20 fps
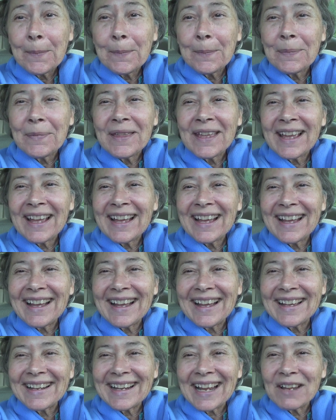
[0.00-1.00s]

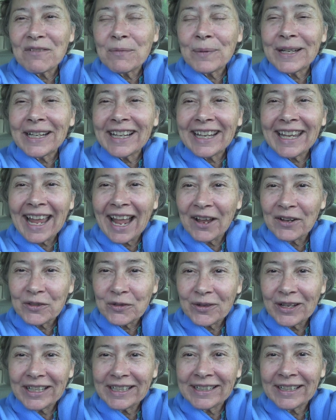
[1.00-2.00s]
that I've been
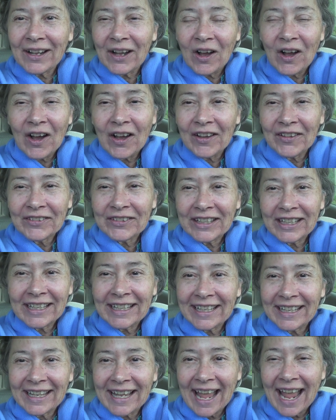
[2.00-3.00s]
encountering on
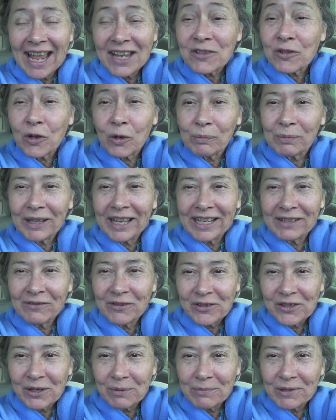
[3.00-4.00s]
the astral plane
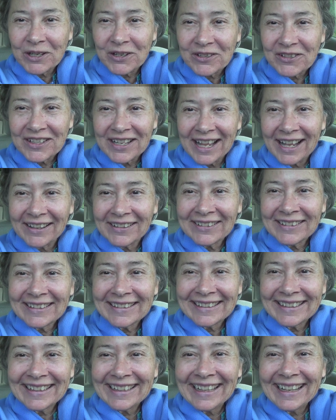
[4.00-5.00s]
for some years now
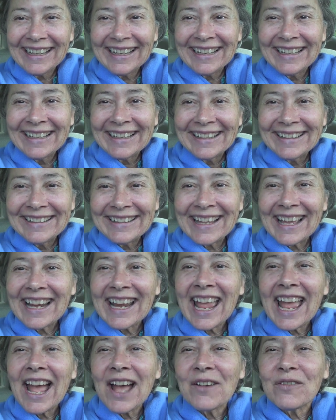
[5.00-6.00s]
that
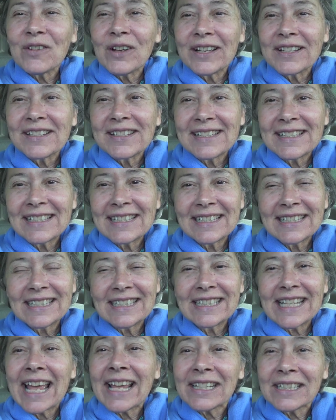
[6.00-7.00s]
have a
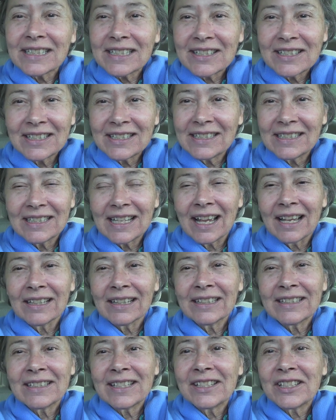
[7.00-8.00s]
set
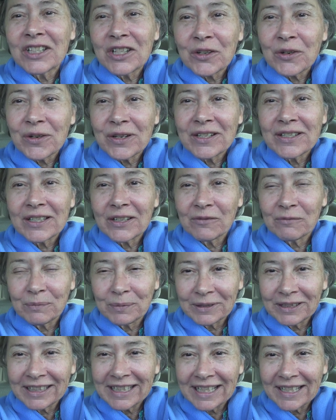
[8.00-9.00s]
a series of
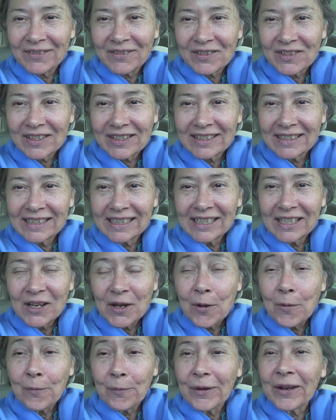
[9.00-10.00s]
beliefs
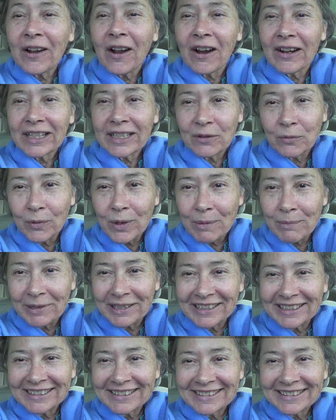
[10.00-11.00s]
regarding
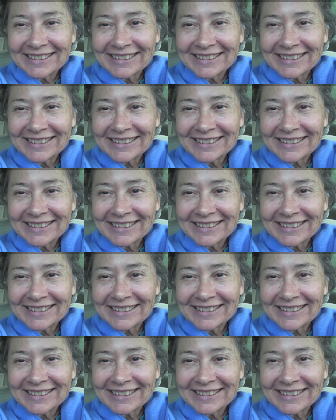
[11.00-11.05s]
women.